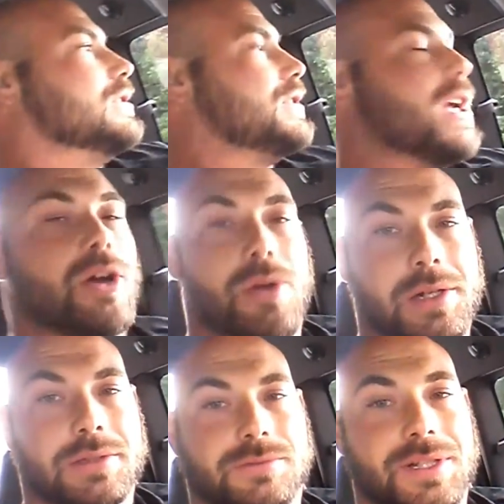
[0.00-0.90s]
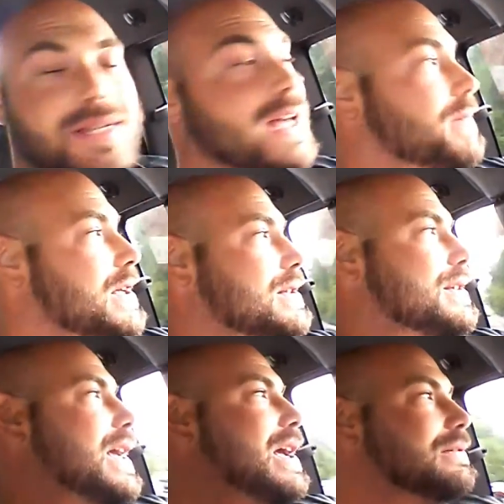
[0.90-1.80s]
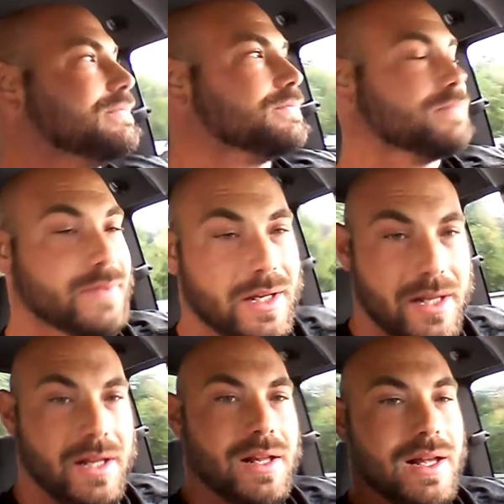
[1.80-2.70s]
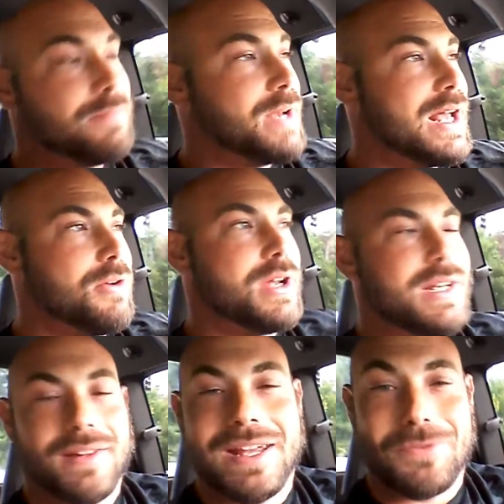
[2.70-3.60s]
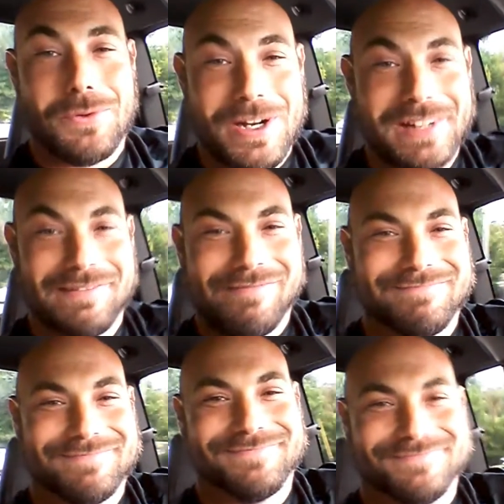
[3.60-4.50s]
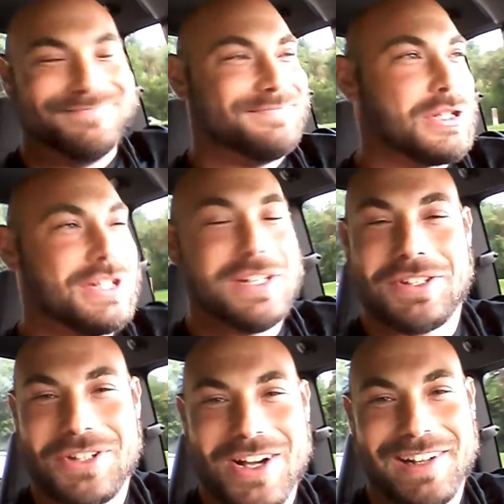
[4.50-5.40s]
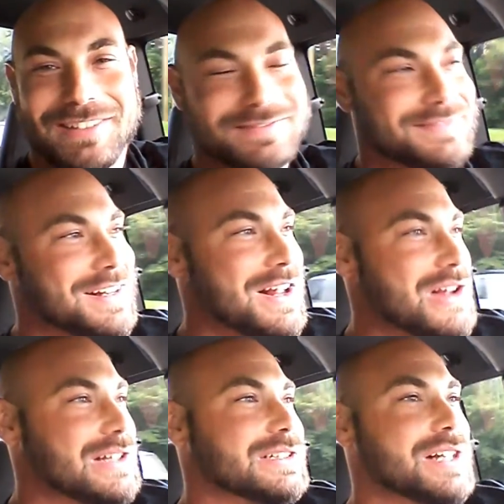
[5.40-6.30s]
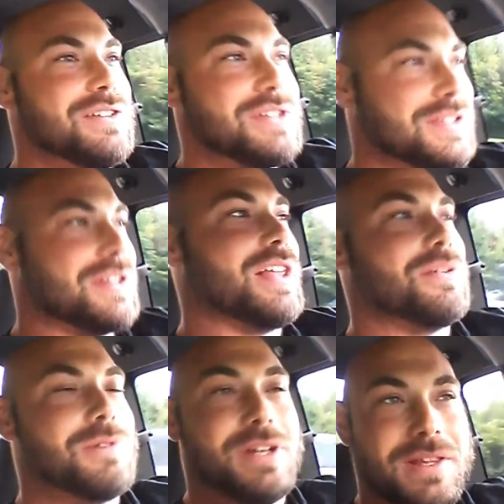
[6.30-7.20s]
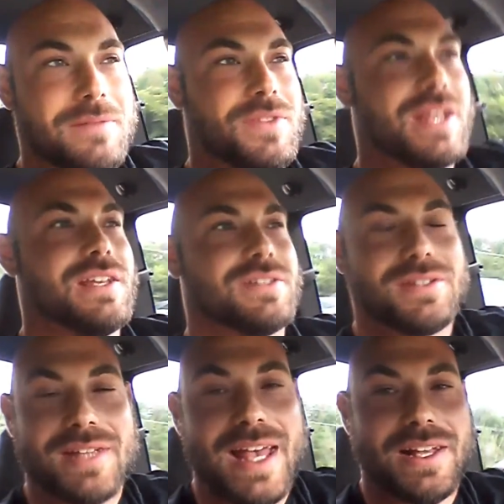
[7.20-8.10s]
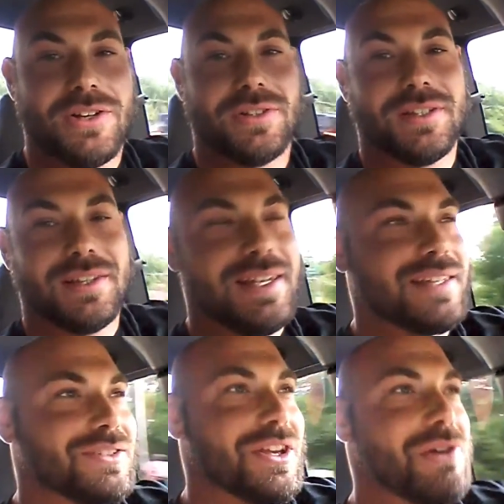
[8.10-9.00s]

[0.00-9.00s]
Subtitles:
So, with that being said, I'm now running late for work. Good start. Just another one of them things to tack onto the list.